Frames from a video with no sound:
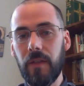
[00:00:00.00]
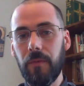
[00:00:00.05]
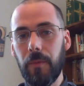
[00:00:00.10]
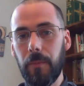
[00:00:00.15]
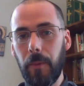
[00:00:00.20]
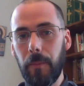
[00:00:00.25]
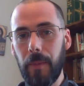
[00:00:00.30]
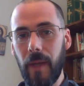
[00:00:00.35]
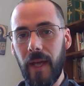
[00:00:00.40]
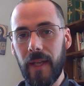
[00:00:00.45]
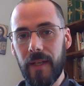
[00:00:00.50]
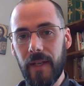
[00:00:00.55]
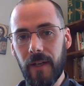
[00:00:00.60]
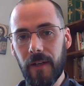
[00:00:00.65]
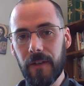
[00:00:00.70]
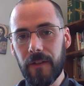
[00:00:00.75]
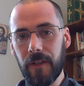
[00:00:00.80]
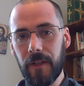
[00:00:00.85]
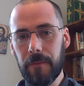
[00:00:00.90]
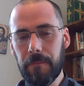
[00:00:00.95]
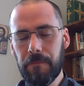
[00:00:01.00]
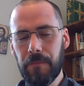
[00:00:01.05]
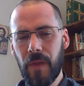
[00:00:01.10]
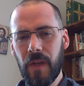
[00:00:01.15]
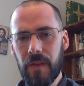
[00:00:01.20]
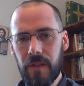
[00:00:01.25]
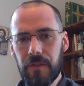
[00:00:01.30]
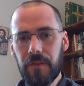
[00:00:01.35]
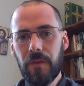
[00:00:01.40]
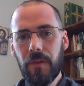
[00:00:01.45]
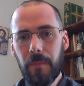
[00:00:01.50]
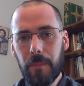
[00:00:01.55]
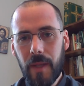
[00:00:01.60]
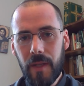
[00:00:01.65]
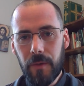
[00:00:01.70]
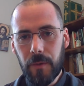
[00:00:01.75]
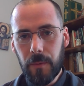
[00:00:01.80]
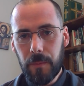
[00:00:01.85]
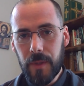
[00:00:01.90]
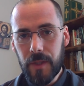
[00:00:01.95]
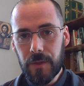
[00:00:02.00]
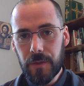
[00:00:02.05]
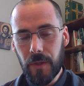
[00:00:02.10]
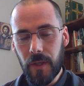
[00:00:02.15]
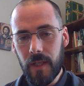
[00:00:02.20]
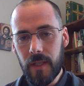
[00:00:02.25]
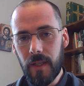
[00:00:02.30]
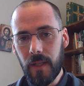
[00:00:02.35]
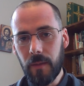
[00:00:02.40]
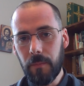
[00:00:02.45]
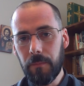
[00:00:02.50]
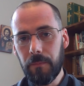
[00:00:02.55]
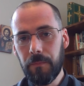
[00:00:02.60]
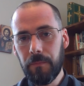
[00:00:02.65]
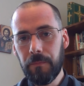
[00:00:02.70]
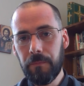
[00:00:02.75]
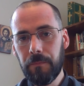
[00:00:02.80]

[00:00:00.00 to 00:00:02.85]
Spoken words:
give him a bad haircut, these were the men who betrayed him.